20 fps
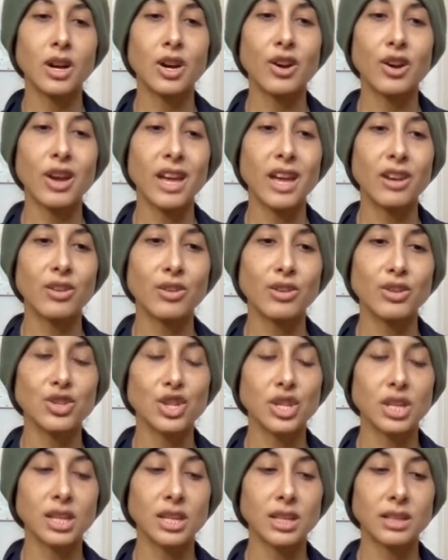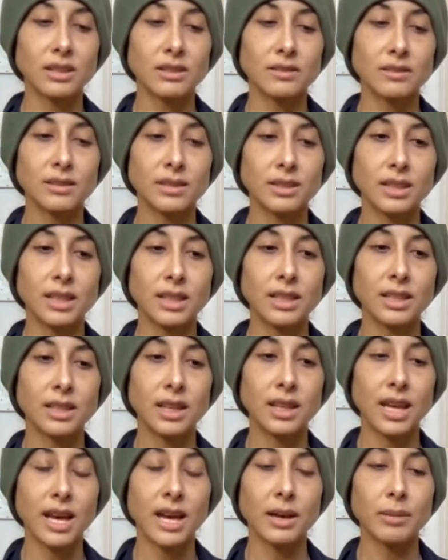our energy in the